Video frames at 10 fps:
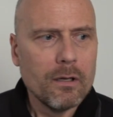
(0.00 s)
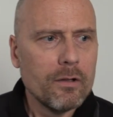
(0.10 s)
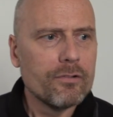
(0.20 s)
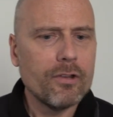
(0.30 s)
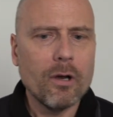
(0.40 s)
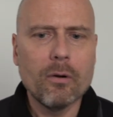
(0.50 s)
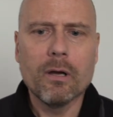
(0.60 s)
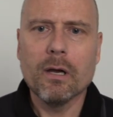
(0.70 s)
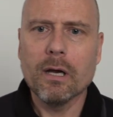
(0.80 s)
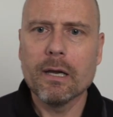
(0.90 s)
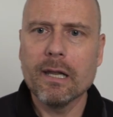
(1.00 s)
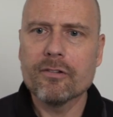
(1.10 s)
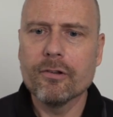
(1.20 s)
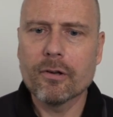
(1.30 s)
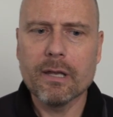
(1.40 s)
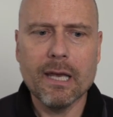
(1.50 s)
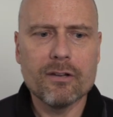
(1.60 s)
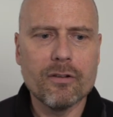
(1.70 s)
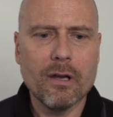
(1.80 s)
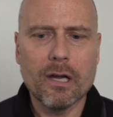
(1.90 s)
So let's look
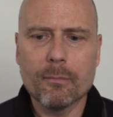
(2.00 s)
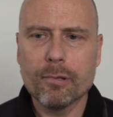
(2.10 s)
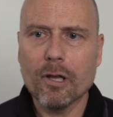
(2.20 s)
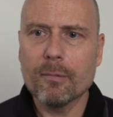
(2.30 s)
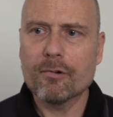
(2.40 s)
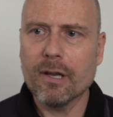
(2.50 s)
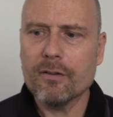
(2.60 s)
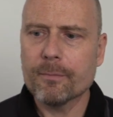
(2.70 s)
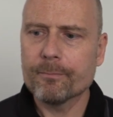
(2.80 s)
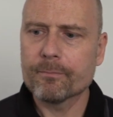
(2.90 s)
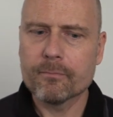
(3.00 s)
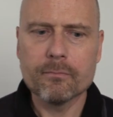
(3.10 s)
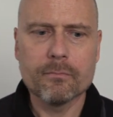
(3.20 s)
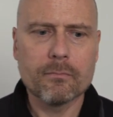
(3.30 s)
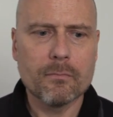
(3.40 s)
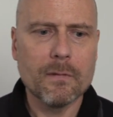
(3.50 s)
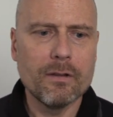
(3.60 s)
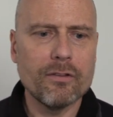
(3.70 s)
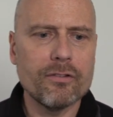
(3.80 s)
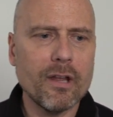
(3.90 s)
at unemployment rate.
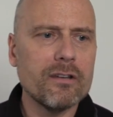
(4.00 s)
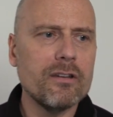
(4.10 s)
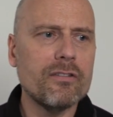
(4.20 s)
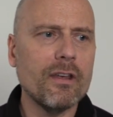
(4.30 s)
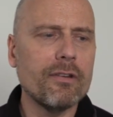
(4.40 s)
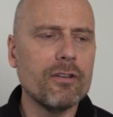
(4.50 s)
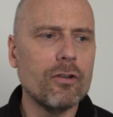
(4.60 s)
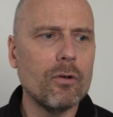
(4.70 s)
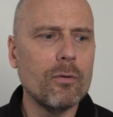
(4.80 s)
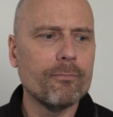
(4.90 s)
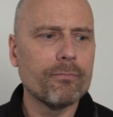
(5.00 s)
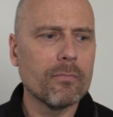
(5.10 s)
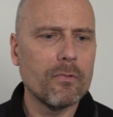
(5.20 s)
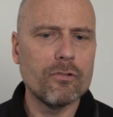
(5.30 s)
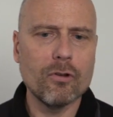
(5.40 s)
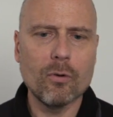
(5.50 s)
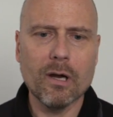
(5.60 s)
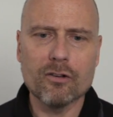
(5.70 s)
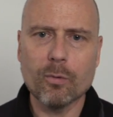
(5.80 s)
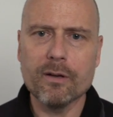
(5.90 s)
This is 1972 to
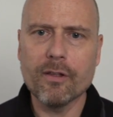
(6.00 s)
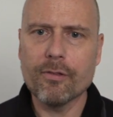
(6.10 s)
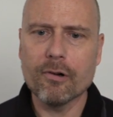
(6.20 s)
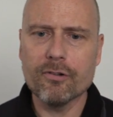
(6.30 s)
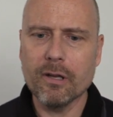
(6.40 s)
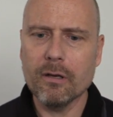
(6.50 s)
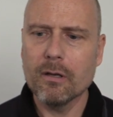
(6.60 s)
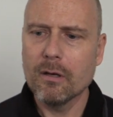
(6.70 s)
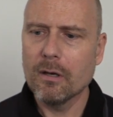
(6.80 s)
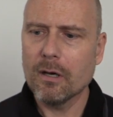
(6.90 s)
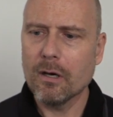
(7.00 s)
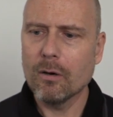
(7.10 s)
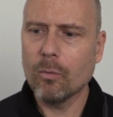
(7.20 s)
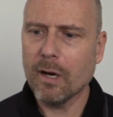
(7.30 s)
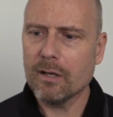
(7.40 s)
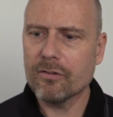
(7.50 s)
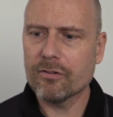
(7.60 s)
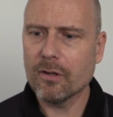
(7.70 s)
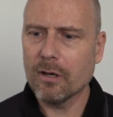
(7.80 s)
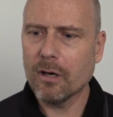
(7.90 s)
2013.
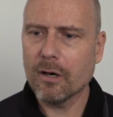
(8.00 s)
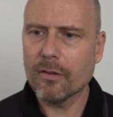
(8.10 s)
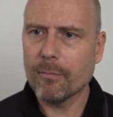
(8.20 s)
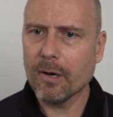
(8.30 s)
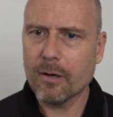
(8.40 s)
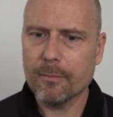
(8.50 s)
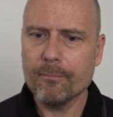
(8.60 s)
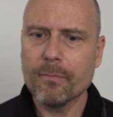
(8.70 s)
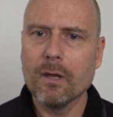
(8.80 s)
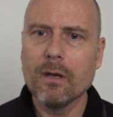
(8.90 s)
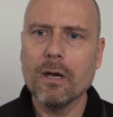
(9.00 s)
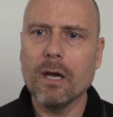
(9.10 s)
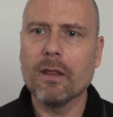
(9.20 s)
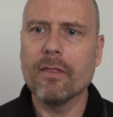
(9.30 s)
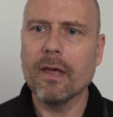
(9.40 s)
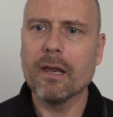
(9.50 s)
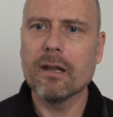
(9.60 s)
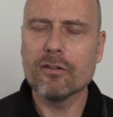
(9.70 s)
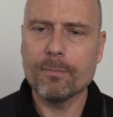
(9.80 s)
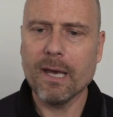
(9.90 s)
Whites on the bottom, and then
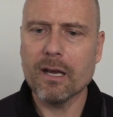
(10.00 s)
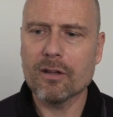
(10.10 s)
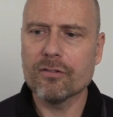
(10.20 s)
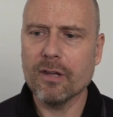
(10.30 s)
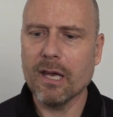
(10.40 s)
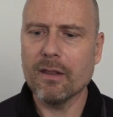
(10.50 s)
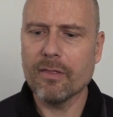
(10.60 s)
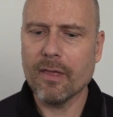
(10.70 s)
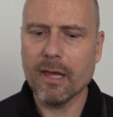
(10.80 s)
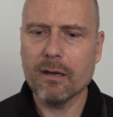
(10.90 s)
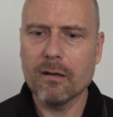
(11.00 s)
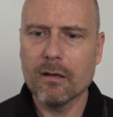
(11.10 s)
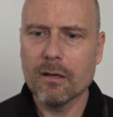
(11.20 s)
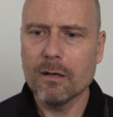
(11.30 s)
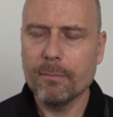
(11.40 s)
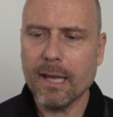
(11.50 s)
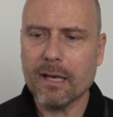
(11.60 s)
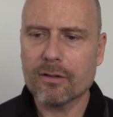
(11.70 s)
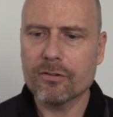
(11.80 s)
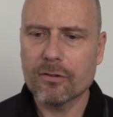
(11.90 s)
Hispanics, and then
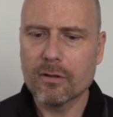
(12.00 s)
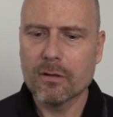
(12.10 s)
blacks.